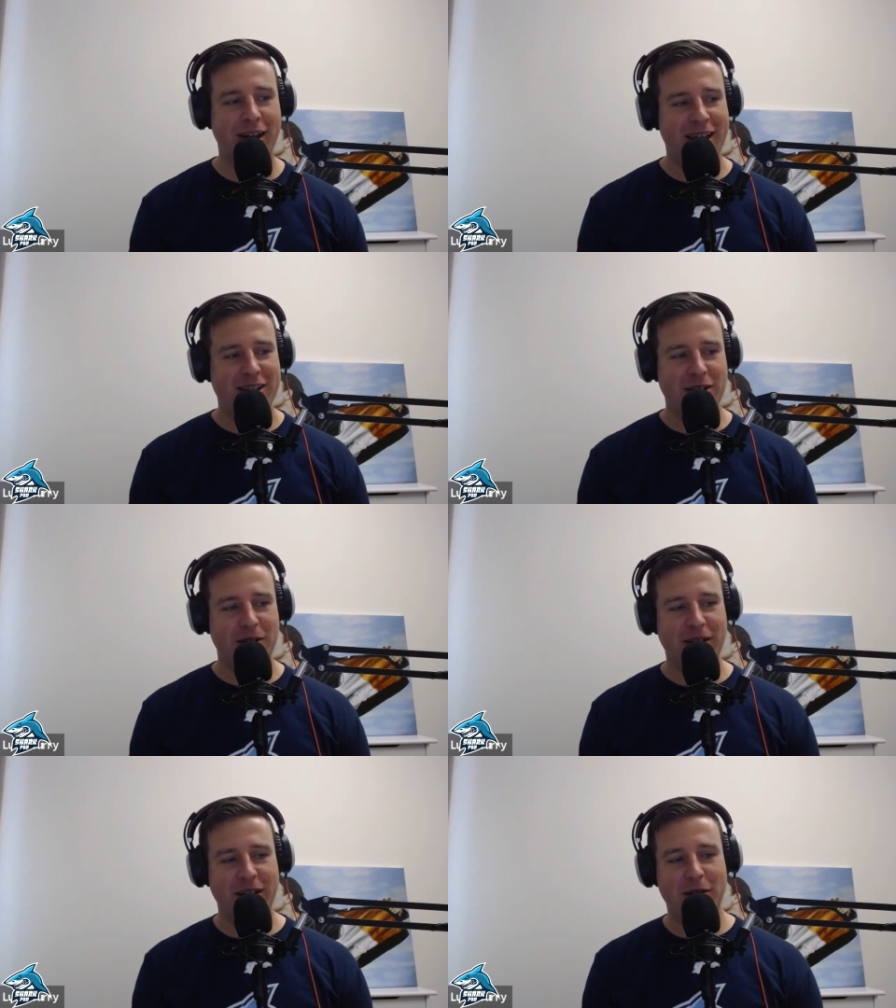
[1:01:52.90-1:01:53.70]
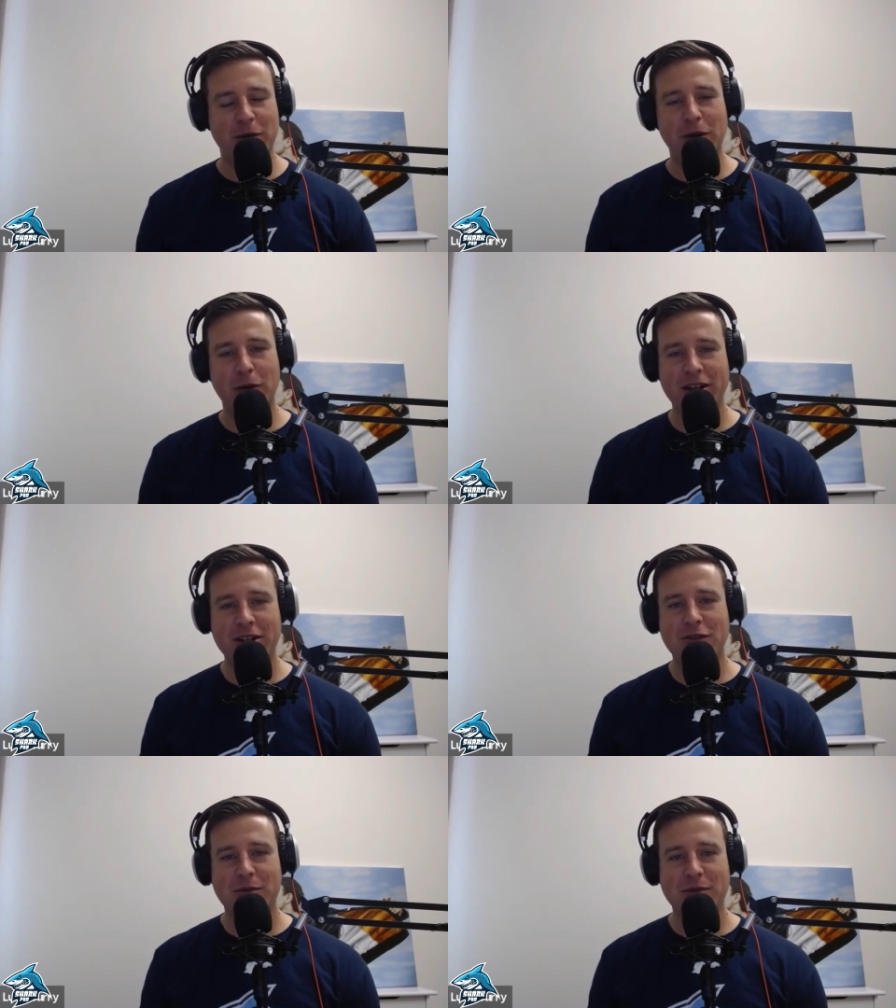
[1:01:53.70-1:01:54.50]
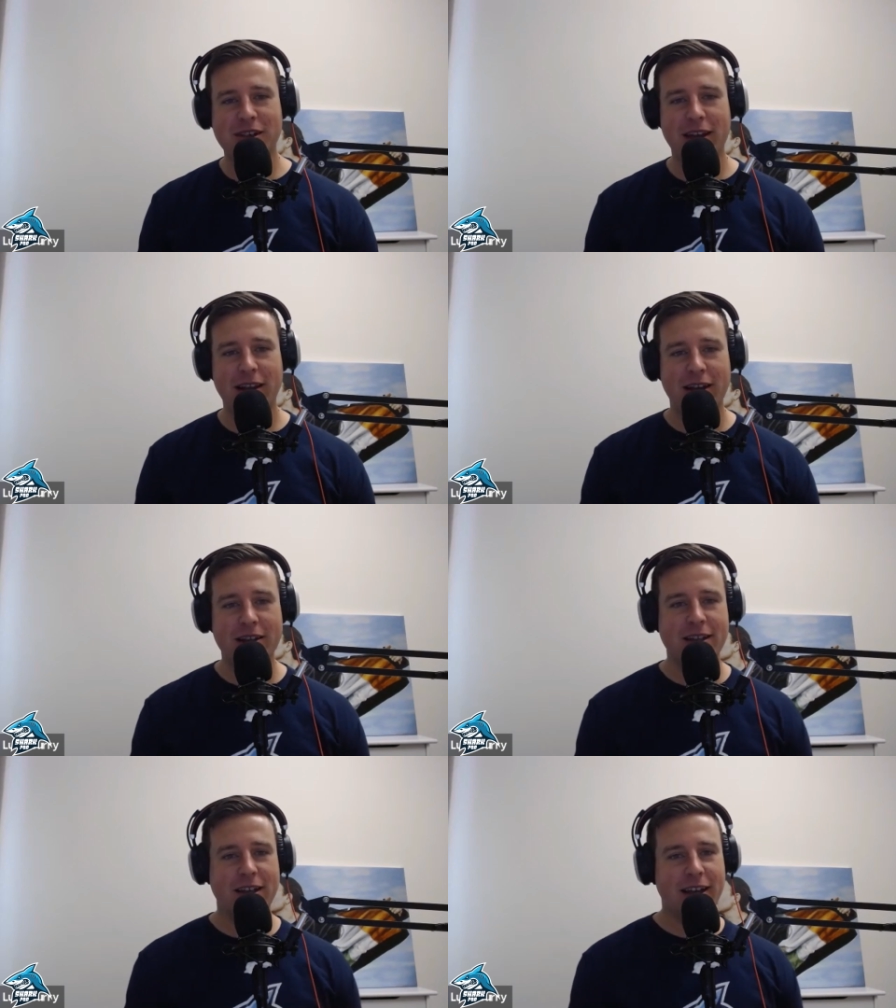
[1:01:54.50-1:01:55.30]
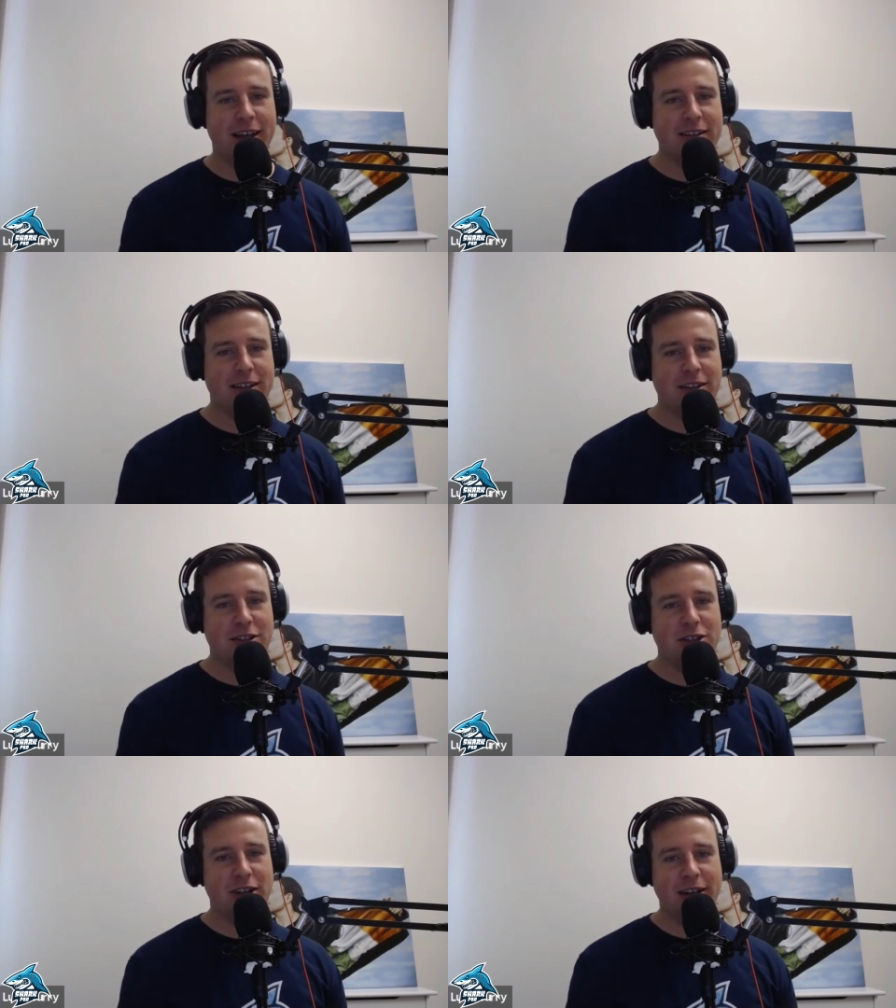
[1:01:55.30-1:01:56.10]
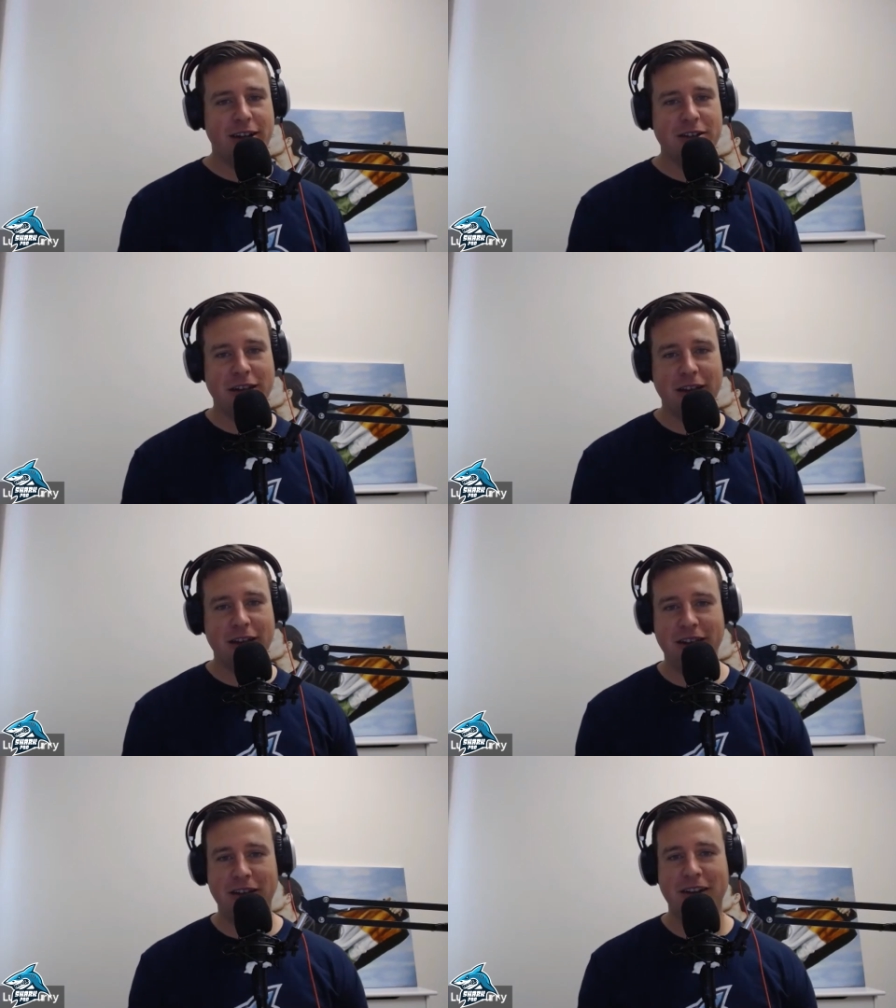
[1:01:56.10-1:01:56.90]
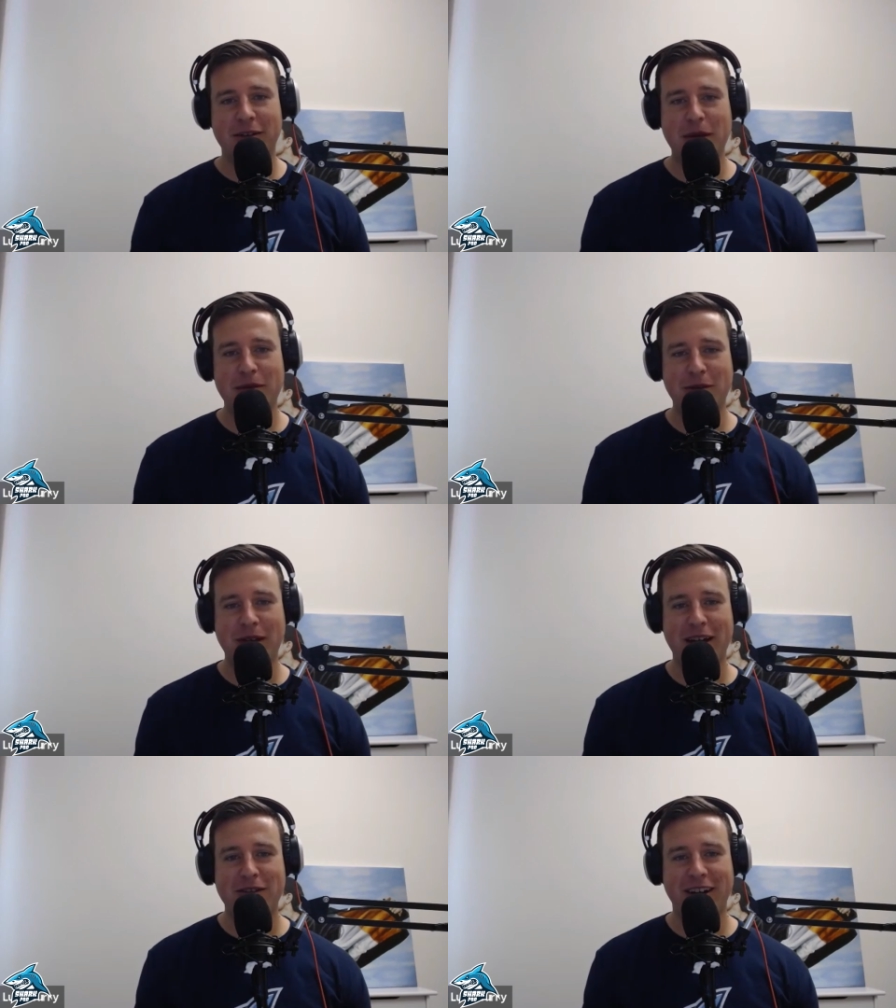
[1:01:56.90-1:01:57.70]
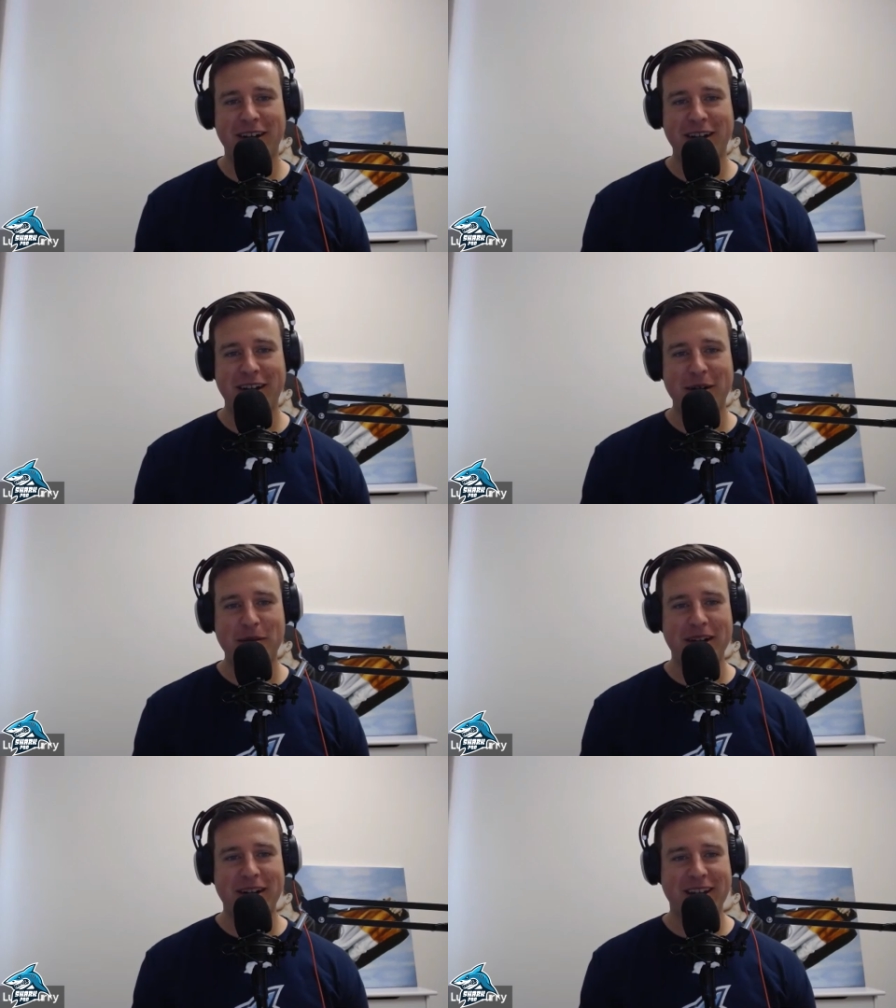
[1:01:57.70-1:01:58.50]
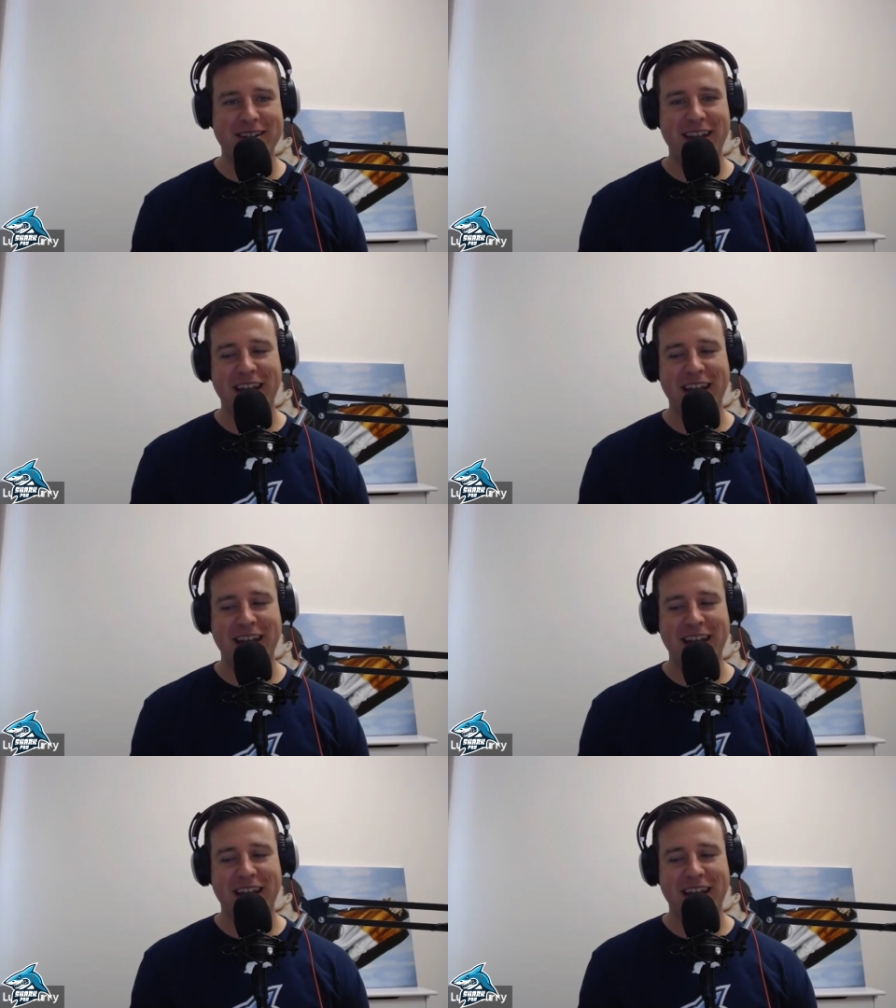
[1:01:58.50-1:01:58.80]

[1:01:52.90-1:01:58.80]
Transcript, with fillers: So uh, we'll watch from the sidelines uh, as as cheerleaders, like all the other people that we have on our on our podcast.